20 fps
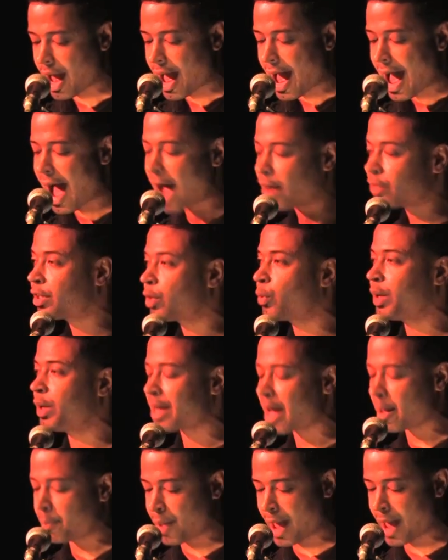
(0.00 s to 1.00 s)
How did we
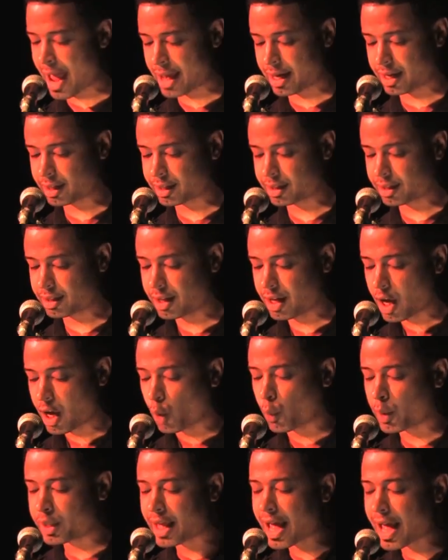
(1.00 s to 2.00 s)
not panic
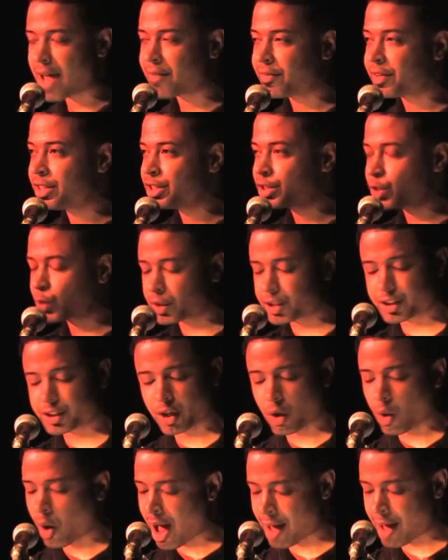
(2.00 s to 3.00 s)
when the evidence was
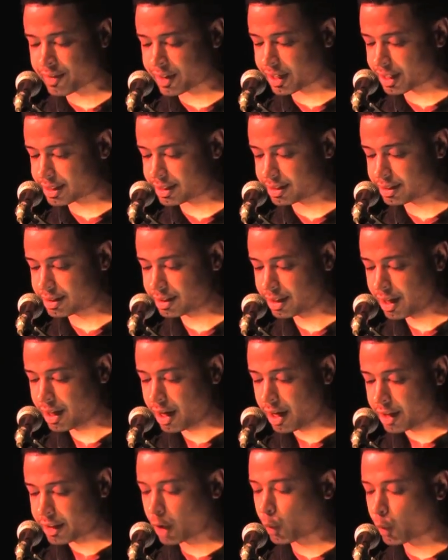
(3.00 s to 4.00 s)
so obvious
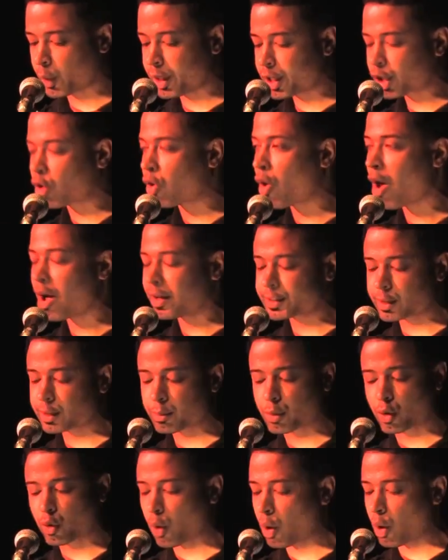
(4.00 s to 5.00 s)
that we'd cross
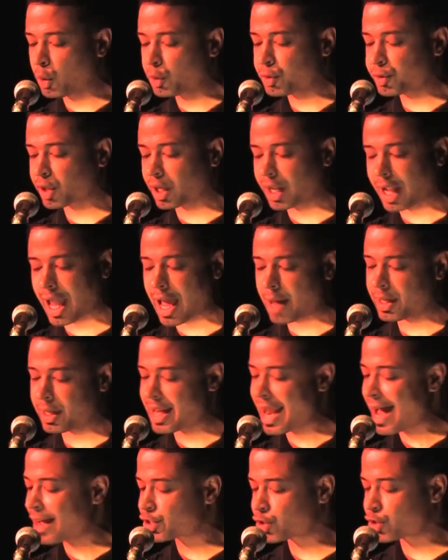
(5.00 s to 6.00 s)
some growth, climate,
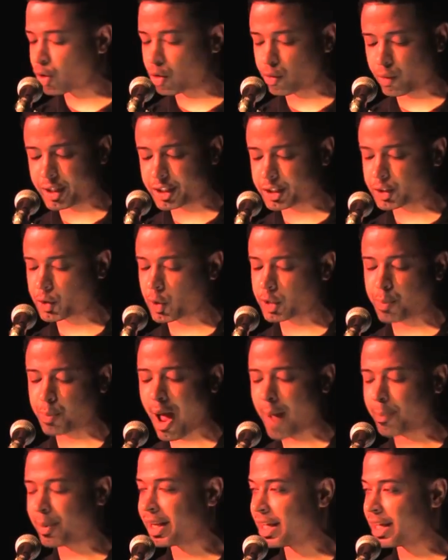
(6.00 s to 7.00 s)
natural resource,
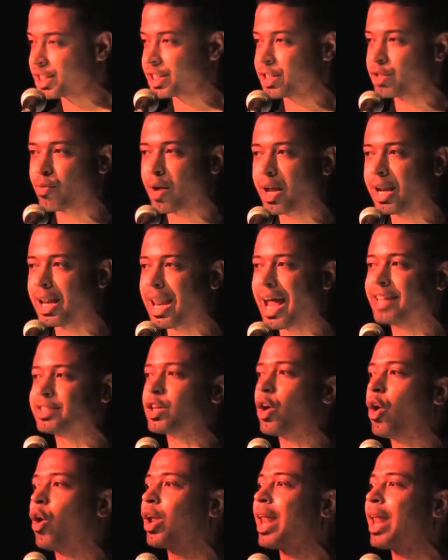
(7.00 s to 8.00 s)
population red
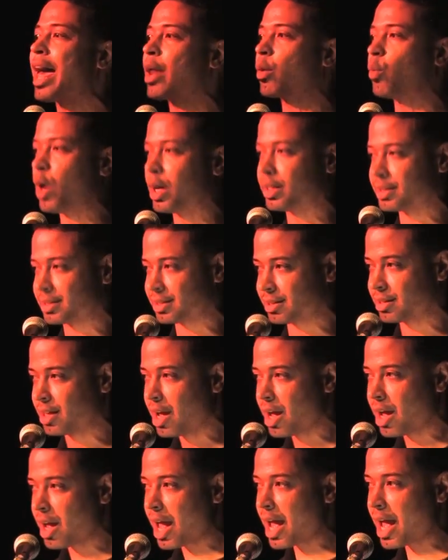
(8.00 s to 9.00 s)
lines all at once?"
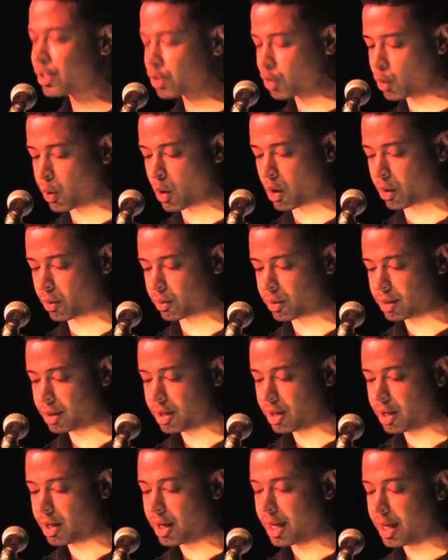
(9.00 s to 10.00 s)
End quote.
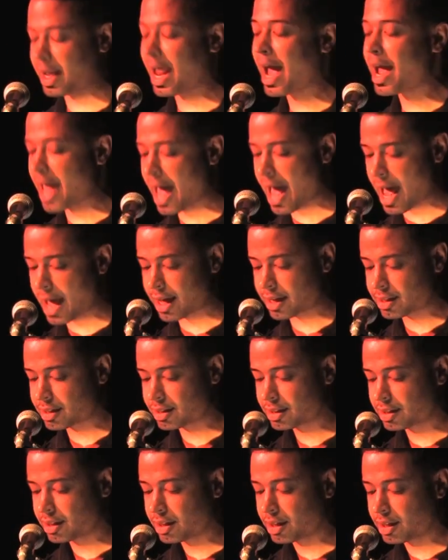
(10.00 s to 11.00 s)
And I add,
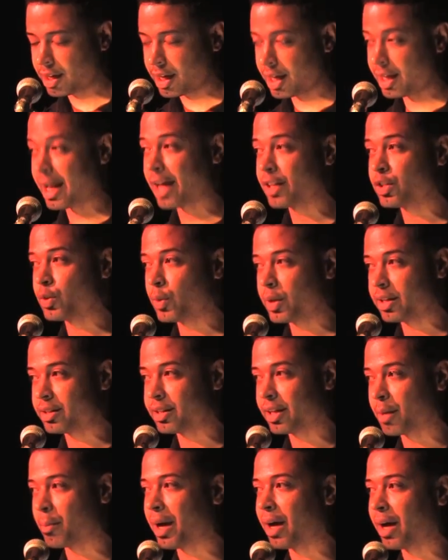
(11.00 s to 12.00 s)
and not do
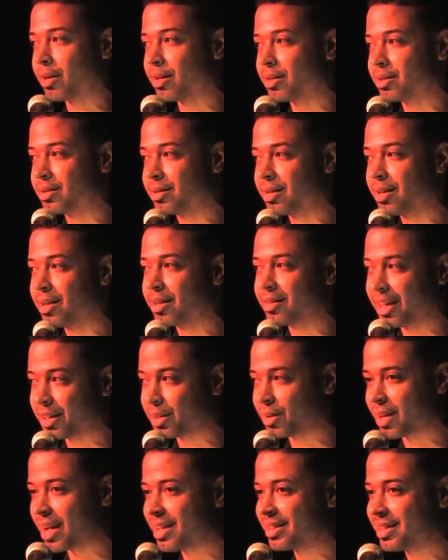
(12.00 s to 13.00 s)
anything about it. Thank
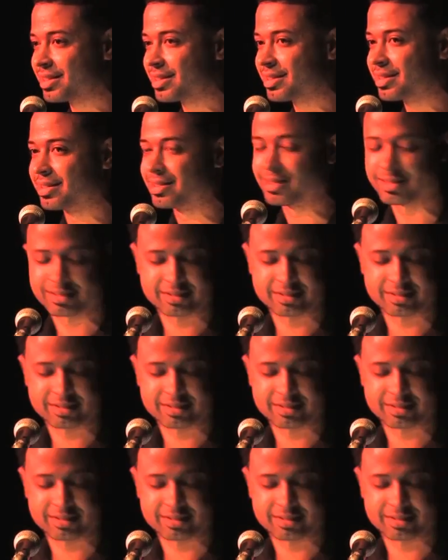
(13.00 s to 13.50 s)
you, guys.